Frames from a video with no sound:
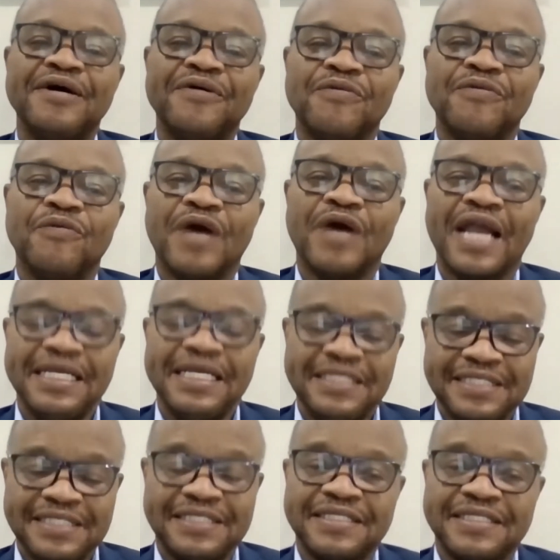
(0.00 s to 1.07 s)
What I
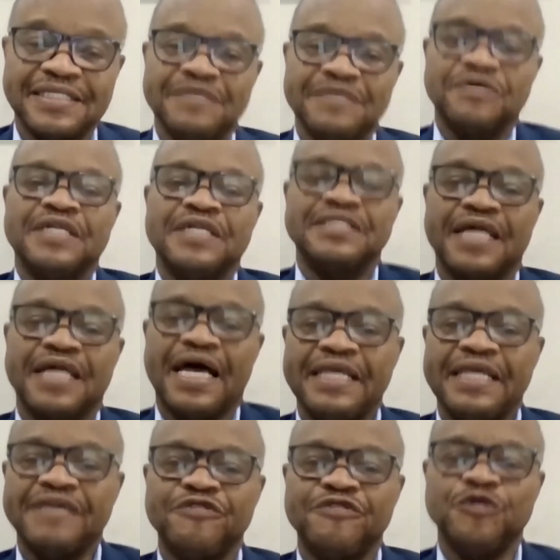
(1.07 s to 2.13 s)
did see was that
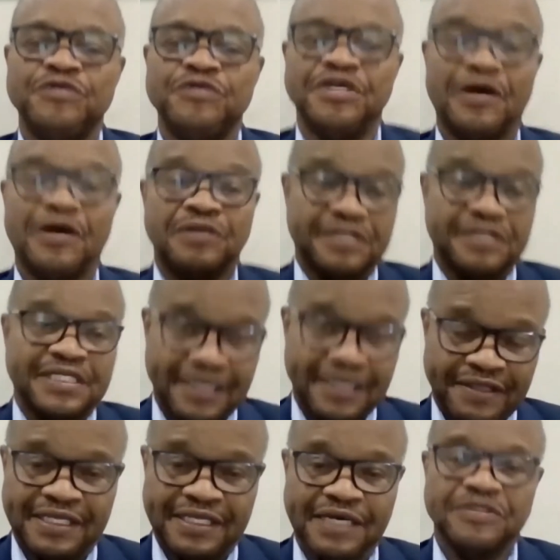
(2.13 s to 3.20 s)
if you don't, and I
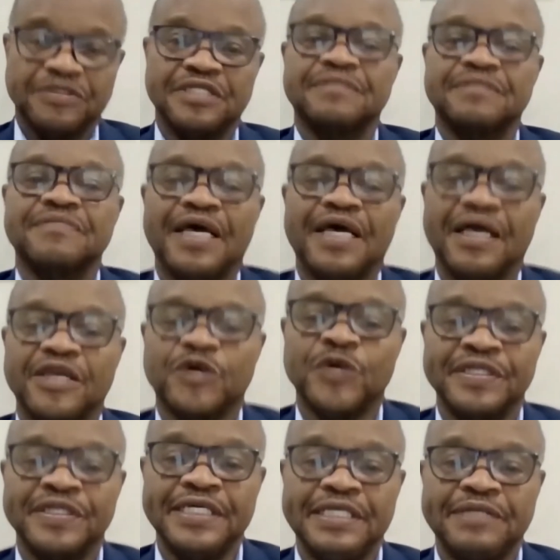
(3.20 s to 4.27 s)
think that was
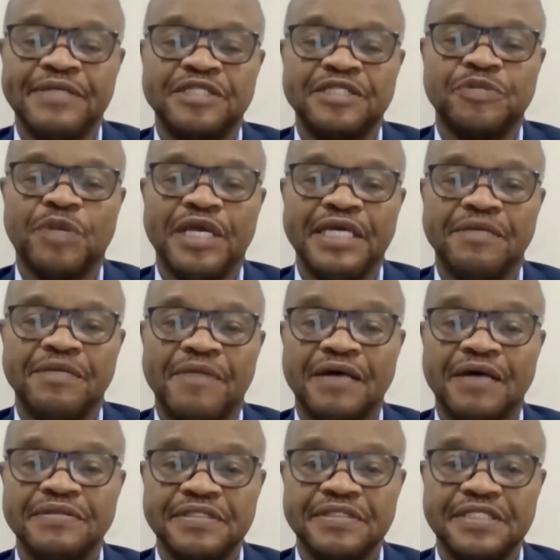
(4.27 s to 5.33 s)
eloquently explained
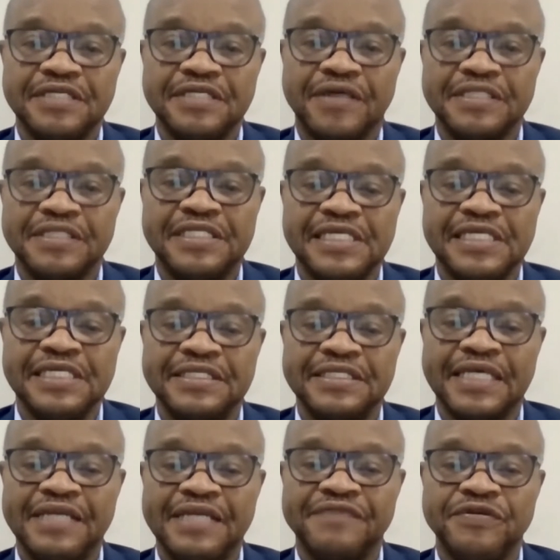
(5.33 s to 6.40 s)
about CRT, is
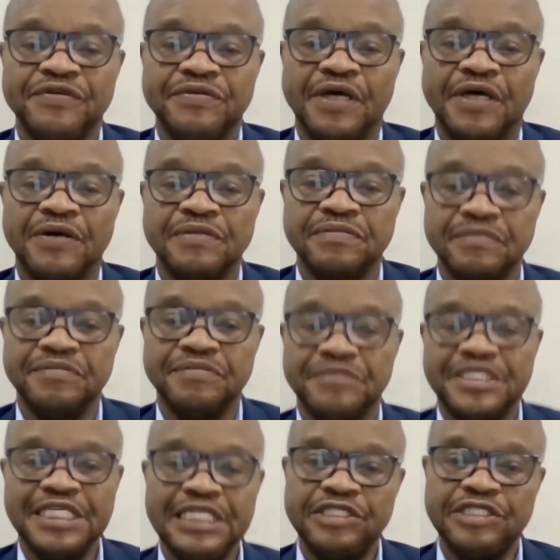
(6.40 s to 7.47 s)
that if you don't
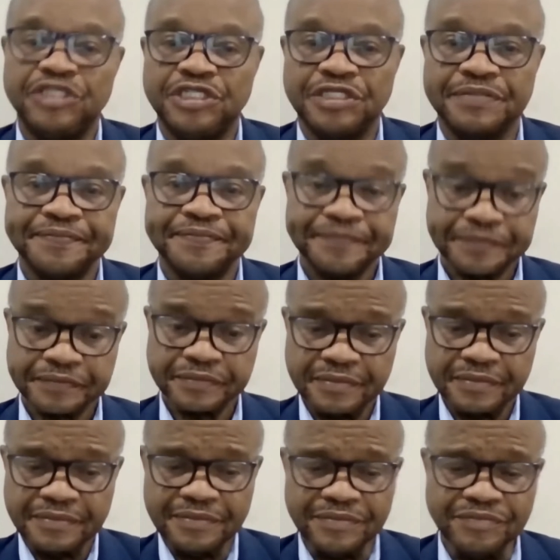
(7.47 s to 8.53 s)
teach
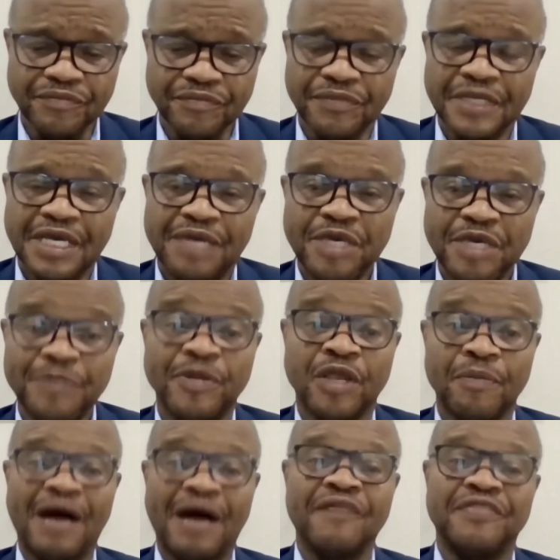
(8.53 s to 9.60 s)
people
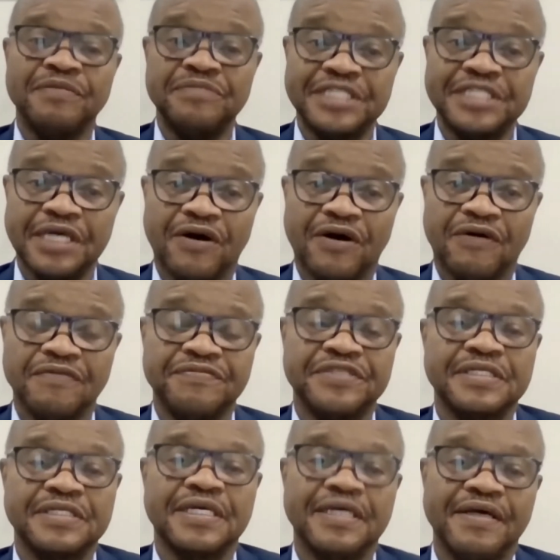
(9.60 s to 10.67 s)
about
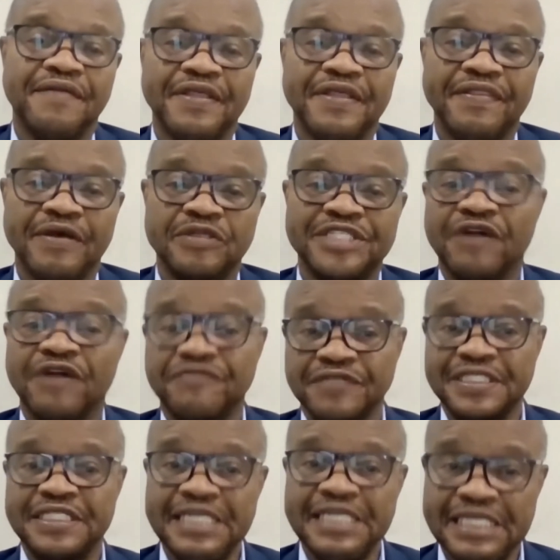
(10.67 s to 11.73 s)
themselves, then their
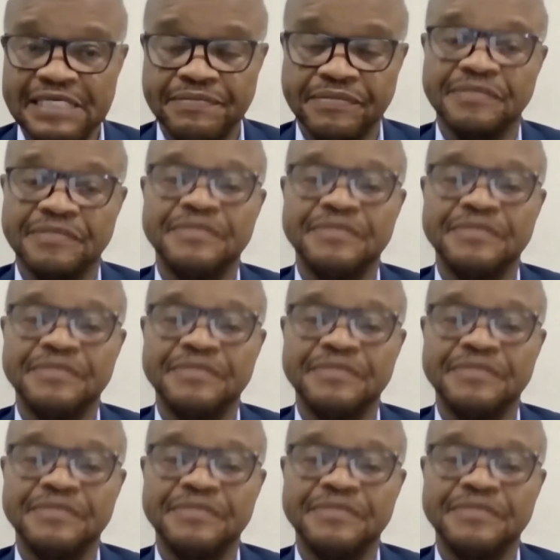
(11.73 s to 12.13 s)
self-esteem